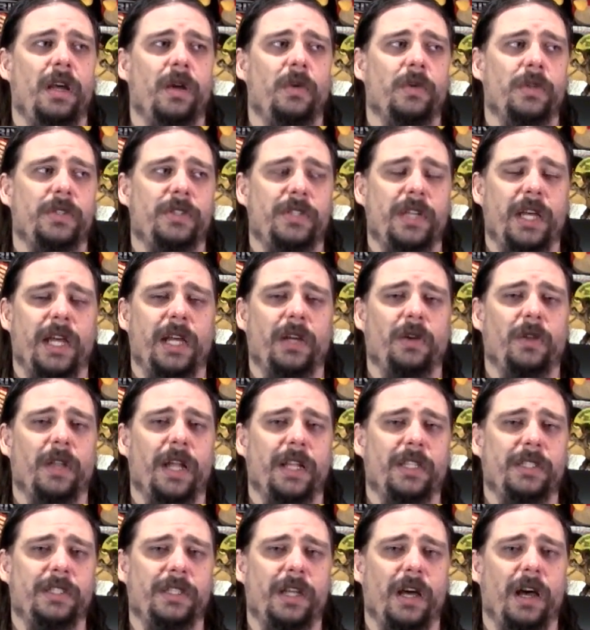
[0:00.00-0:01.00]
Was seeing all
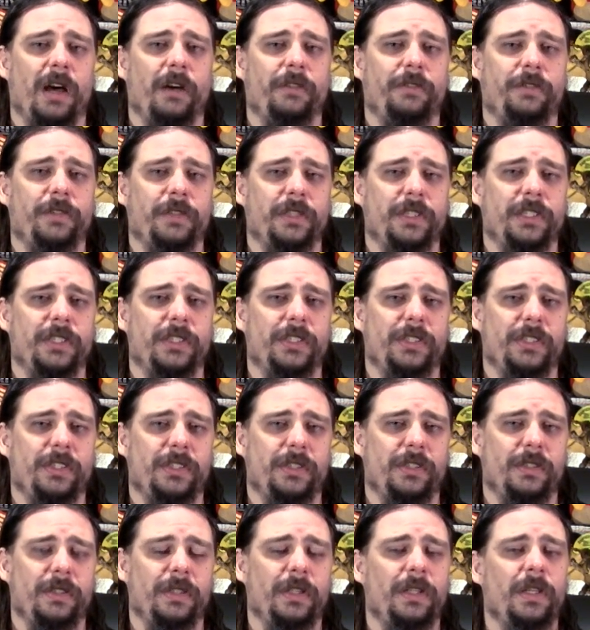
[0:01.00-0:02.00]
that stuff and
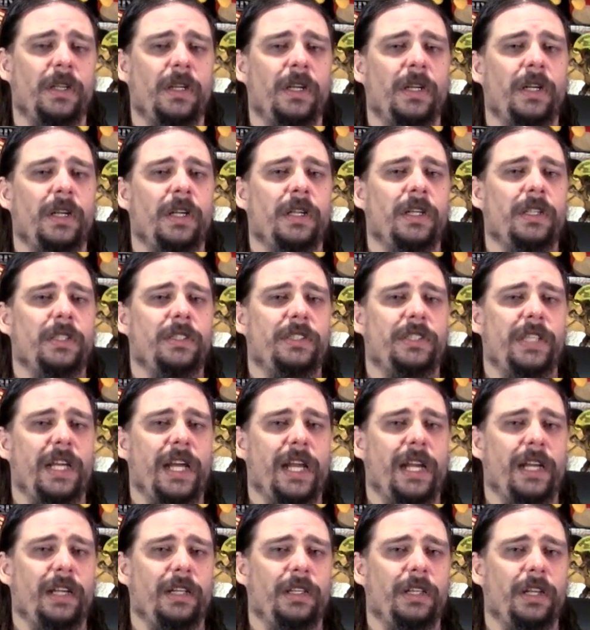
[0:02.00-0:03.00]
just
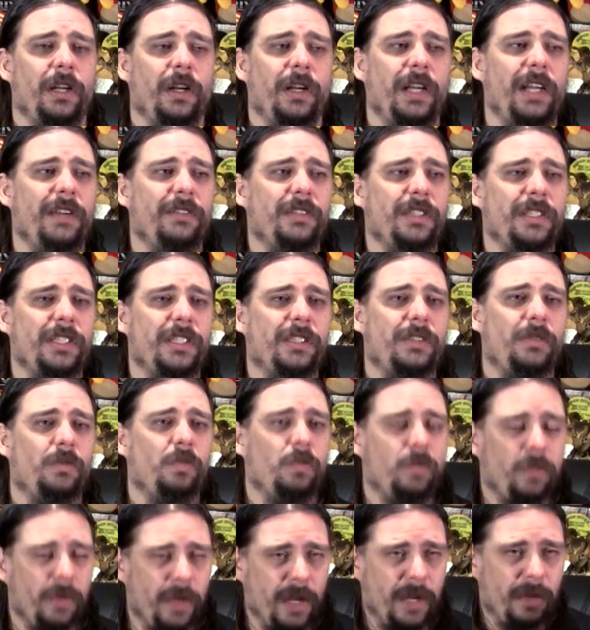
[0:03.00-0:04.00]
seeing, you know, even just
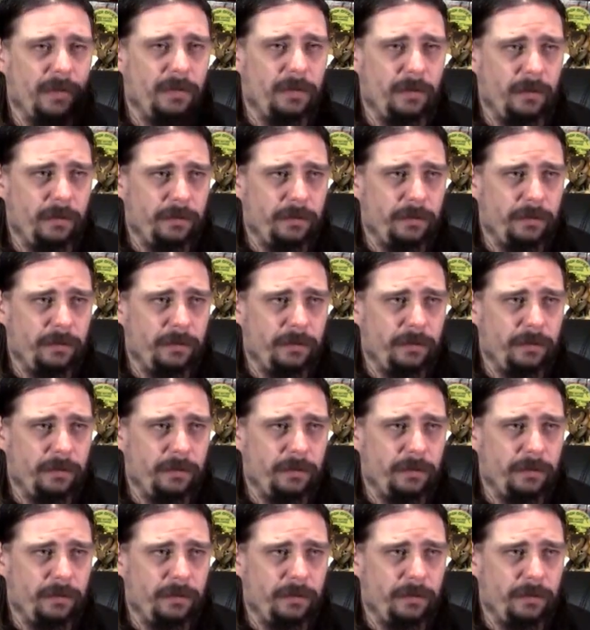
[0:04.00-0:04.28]
those